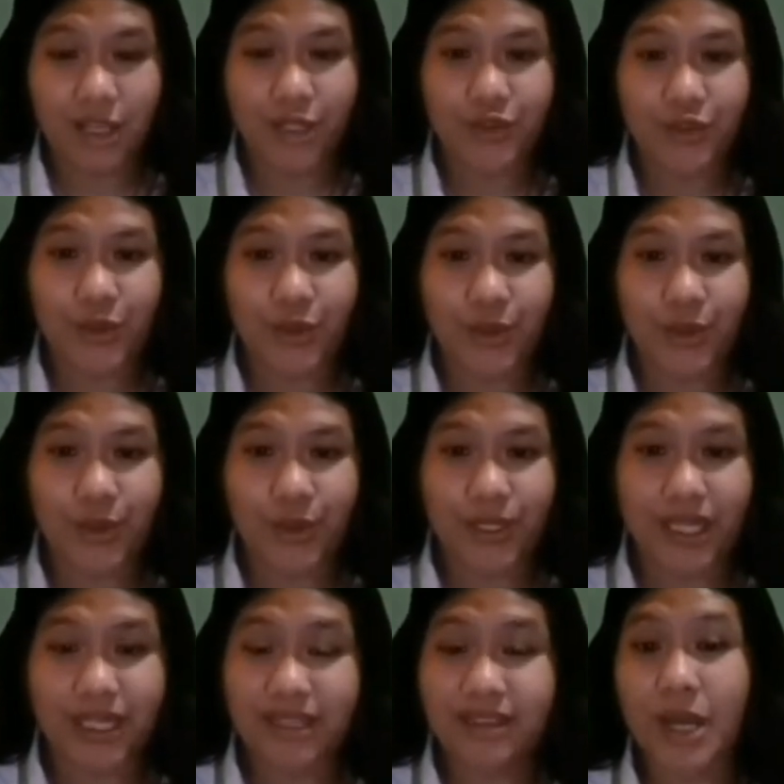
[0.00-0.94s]

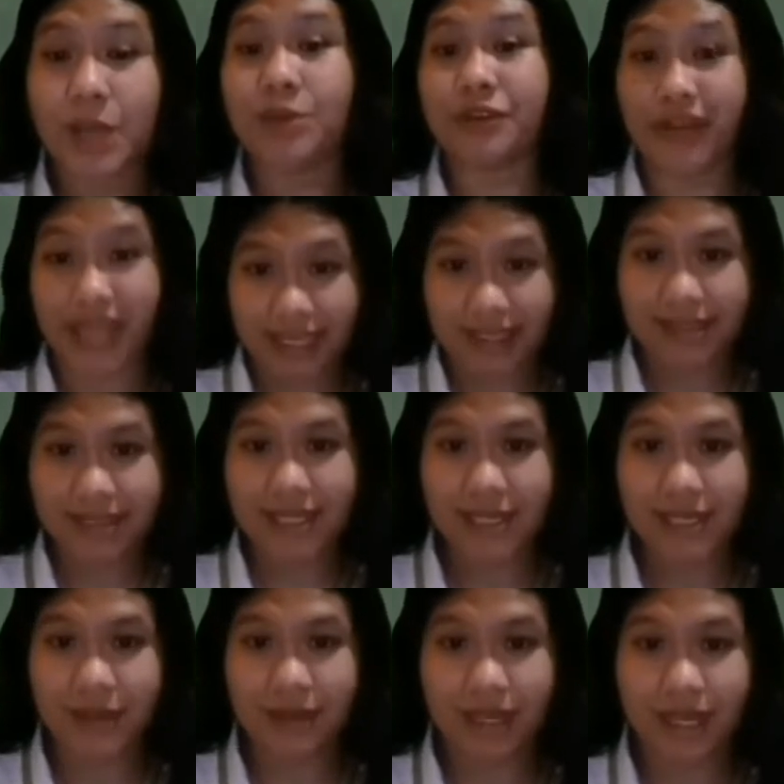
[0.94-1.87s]
So that is our race
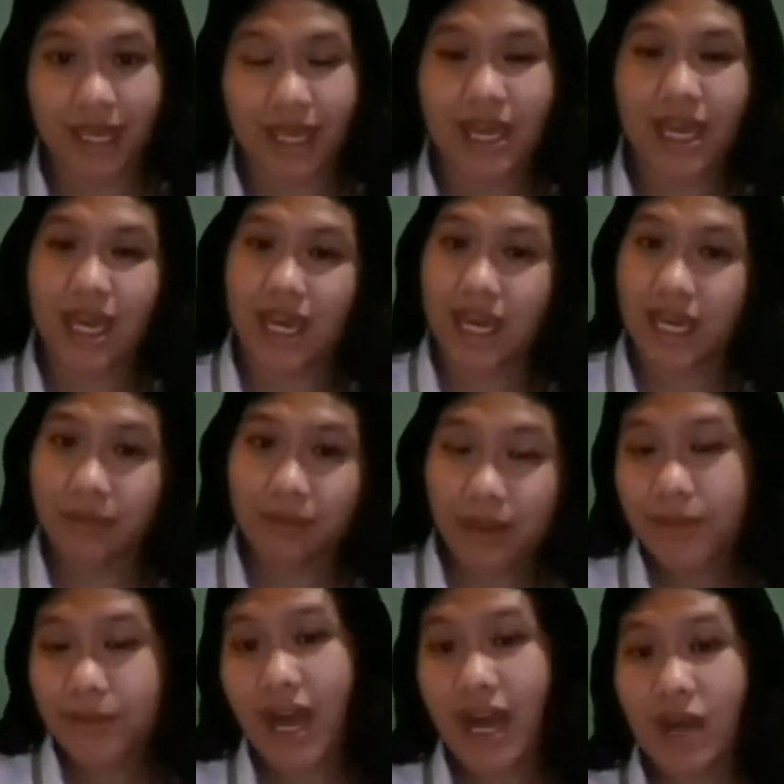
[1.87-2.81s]
okay and
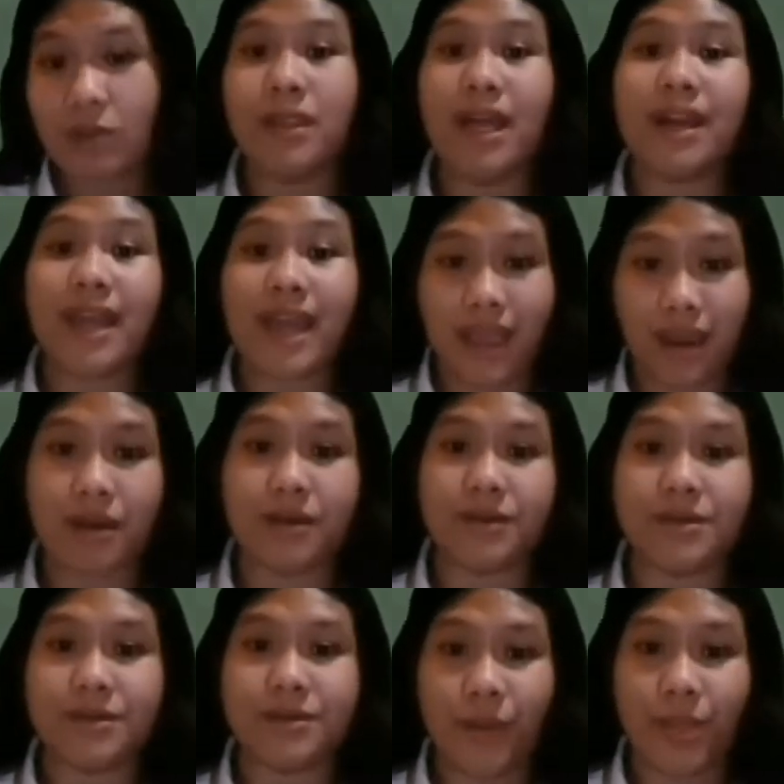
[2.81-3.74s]
we also have black
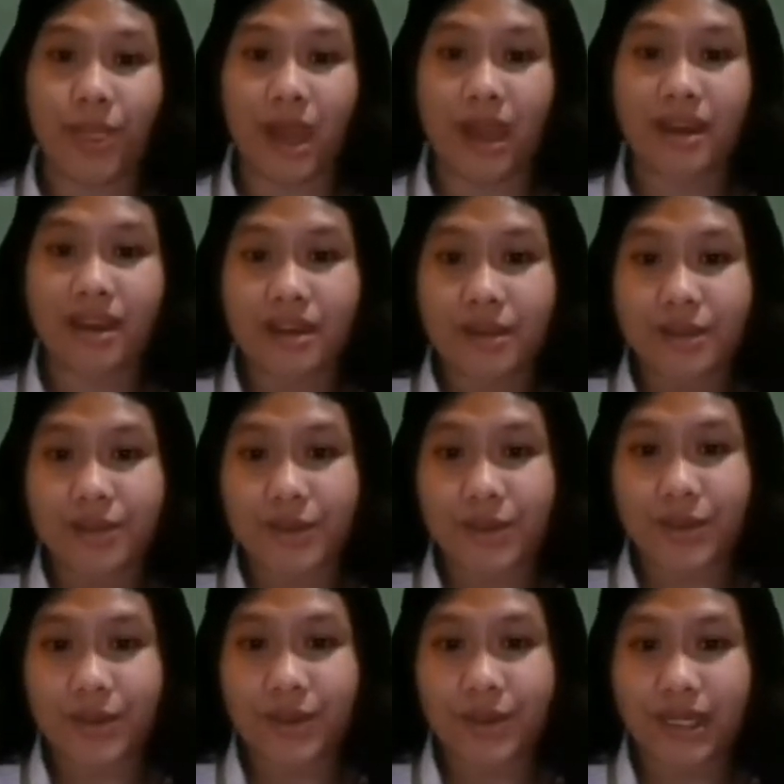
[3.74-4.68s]
hairs for that
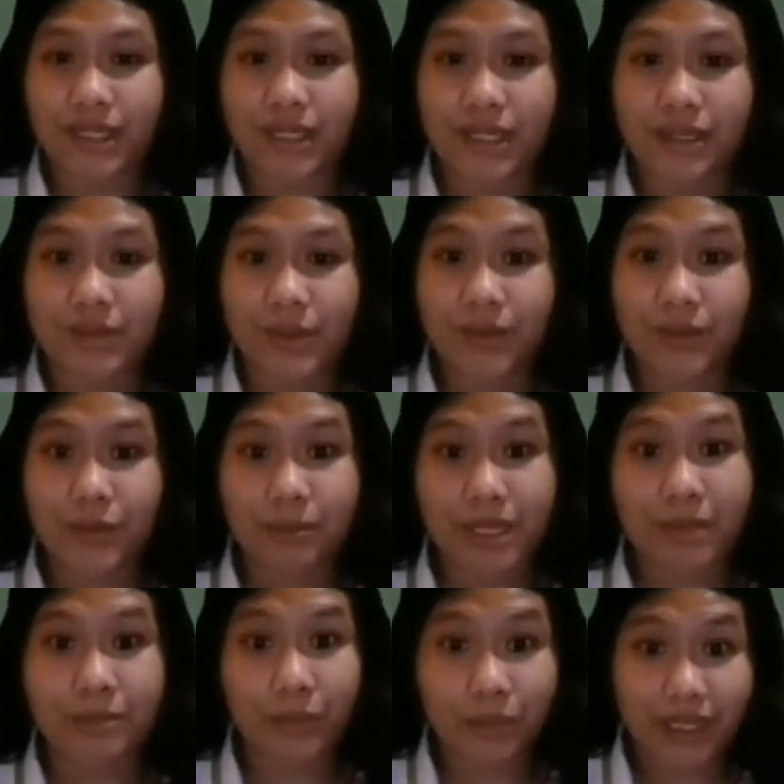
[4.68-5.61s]
so it has also
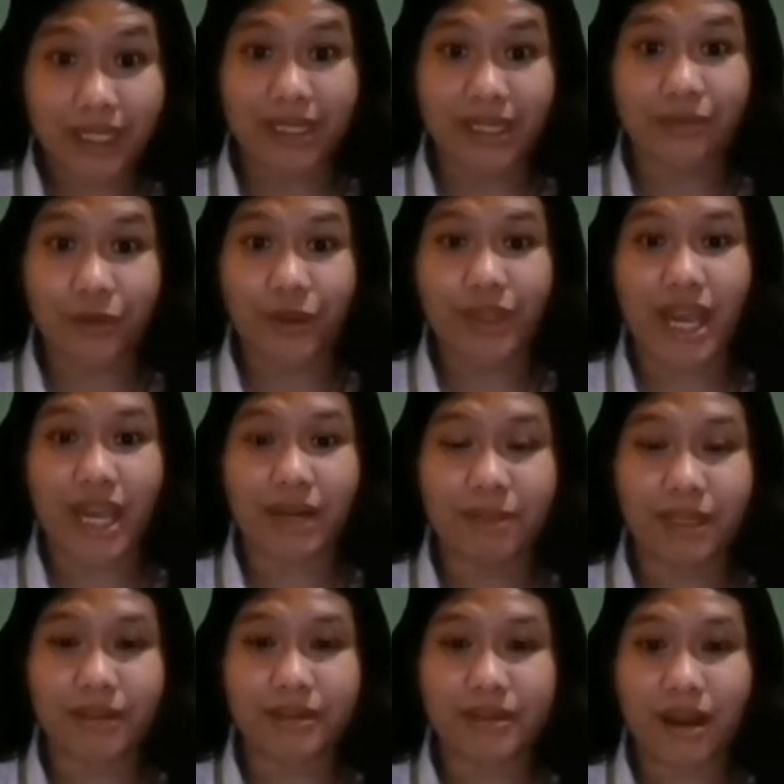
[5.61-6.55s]
been bullied for that
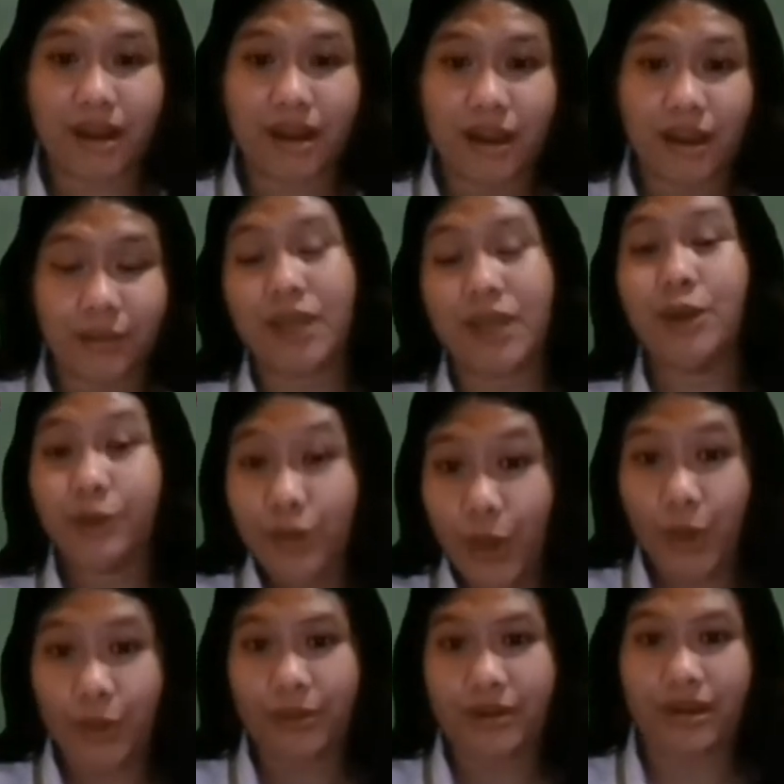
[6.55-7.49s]
because we all
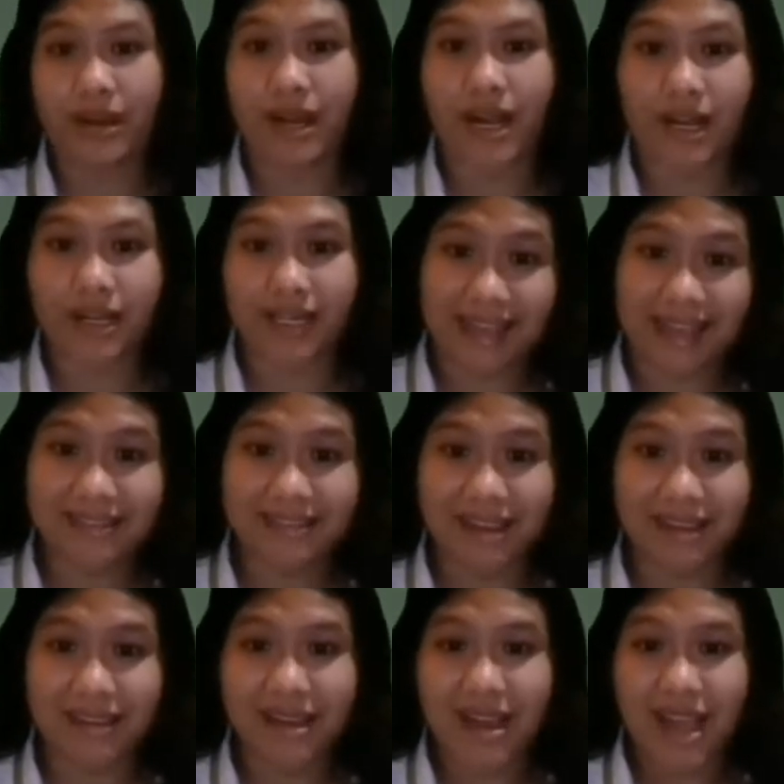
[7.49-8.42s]
know uh, class
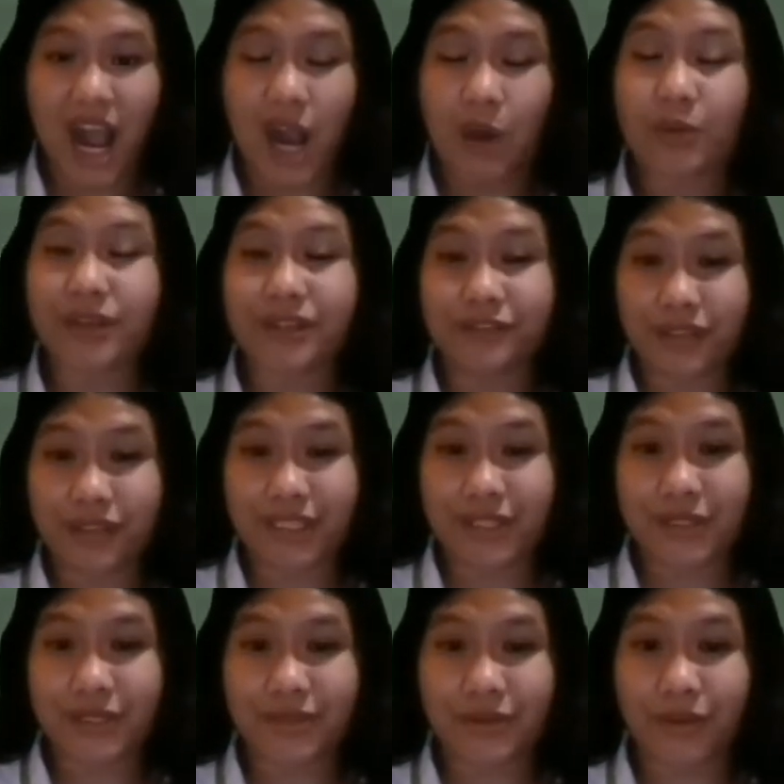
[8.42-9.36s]
that our
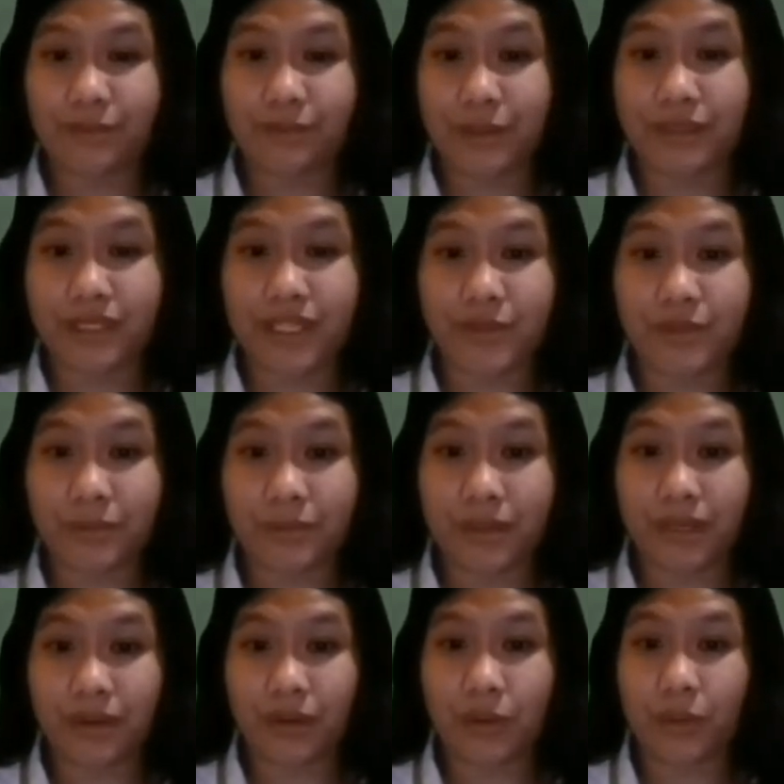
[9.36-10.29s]
definitions of beauties will
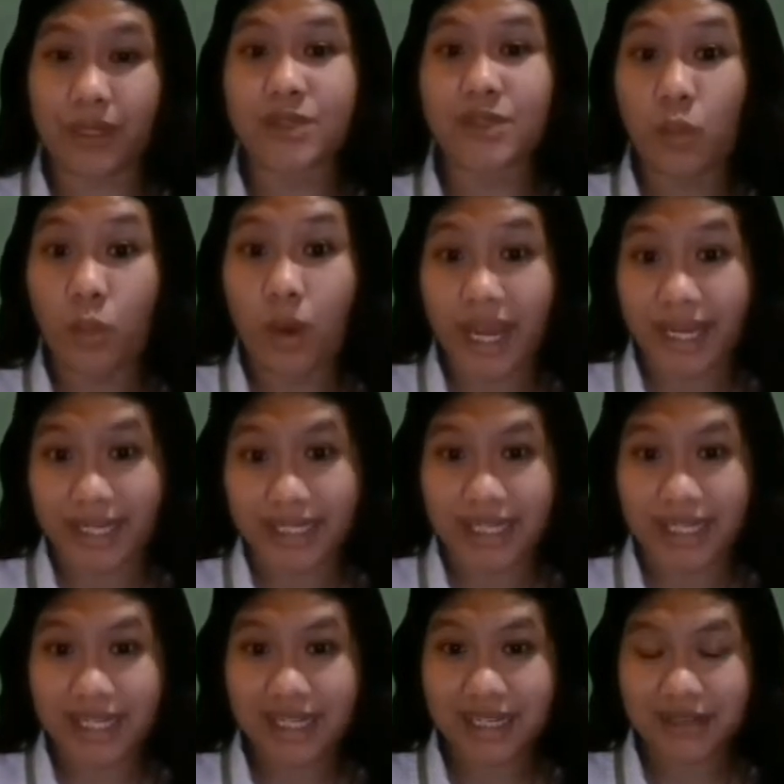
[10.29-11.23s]
be always white
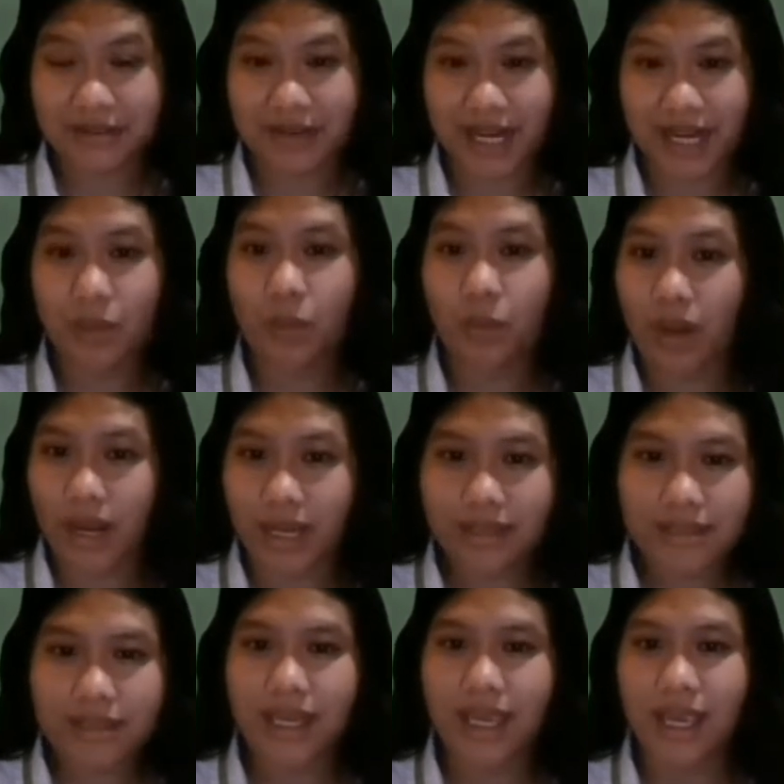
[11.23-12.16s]
right
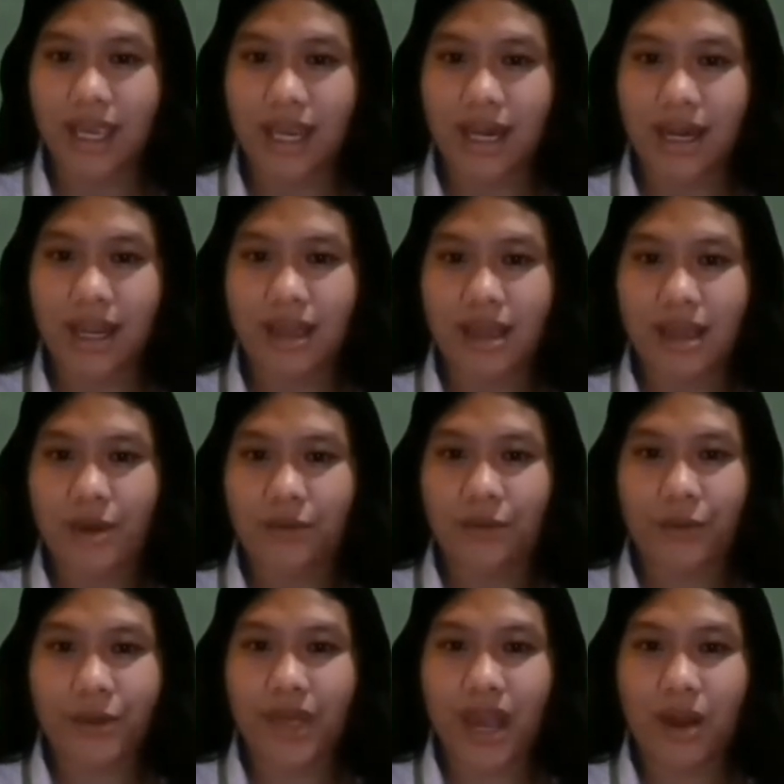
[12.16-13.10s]
white skin
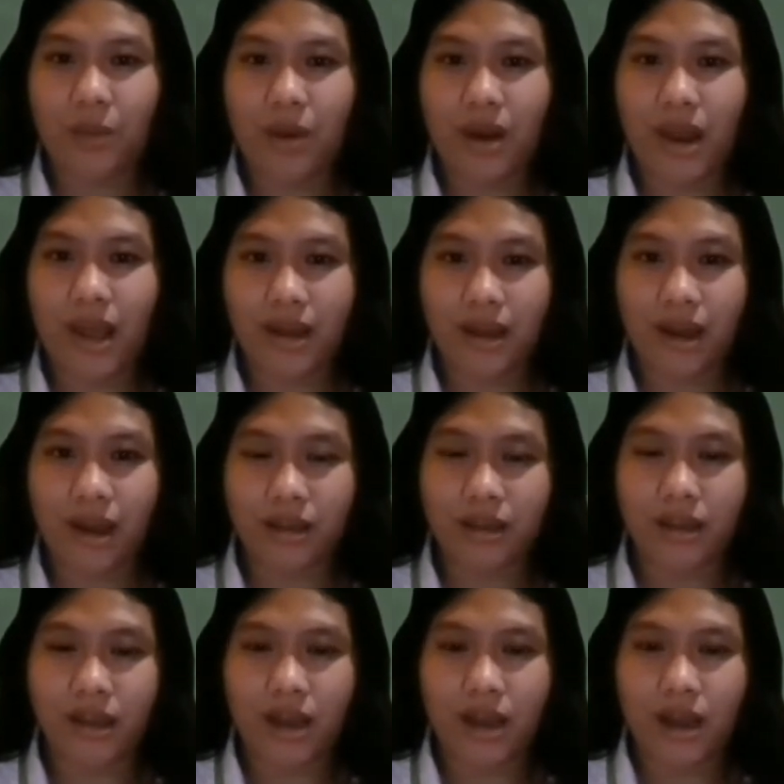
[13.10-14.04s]
for that one on